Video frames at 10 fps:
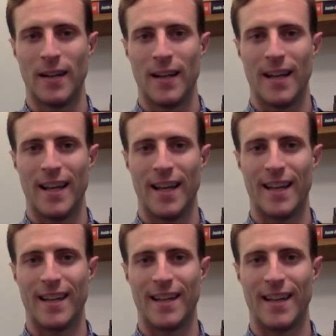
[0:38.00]

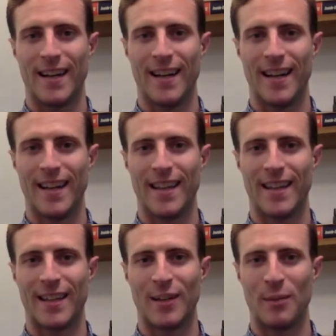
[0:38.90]
and I
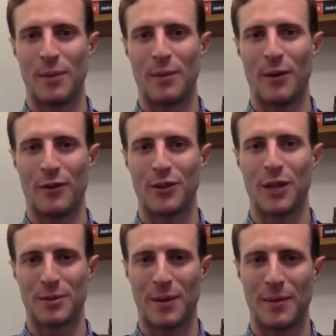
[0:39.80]
think, you know, a big part of her
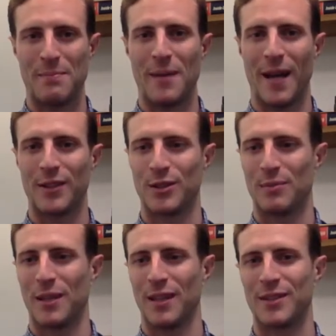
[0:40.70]
job is probably
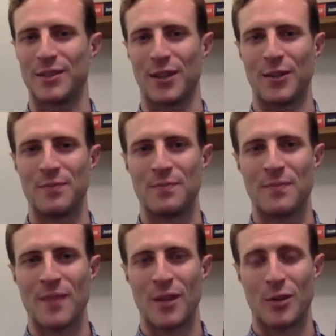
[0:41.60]
managing me. So
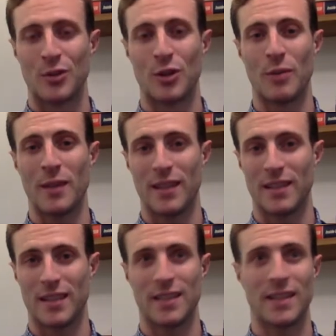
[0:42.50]
there's so many
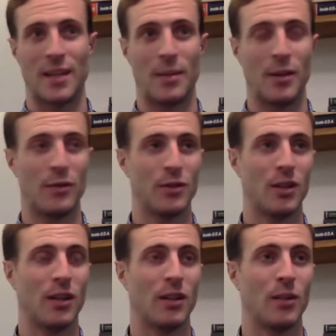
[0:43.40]
things I can say about you,
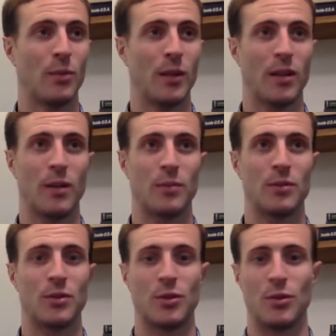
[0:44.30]
Vishakhi, when it
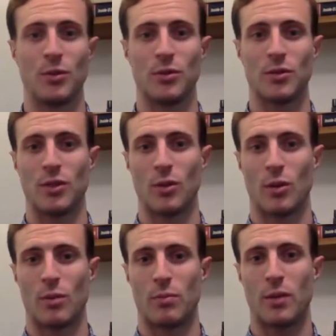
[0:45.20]
comes to
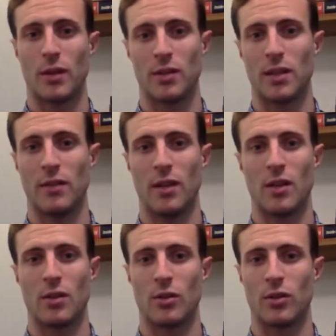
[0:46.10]
your productivity
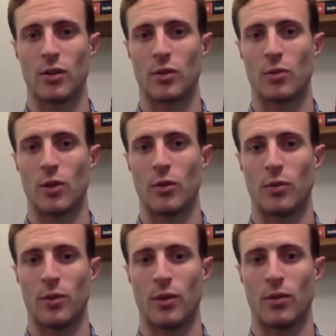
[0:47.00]
and your growth
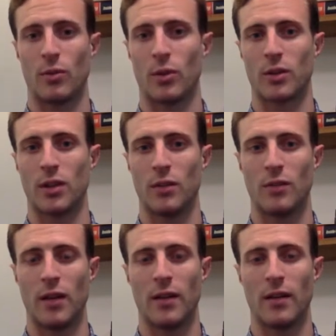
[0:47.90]
with the work that you've done.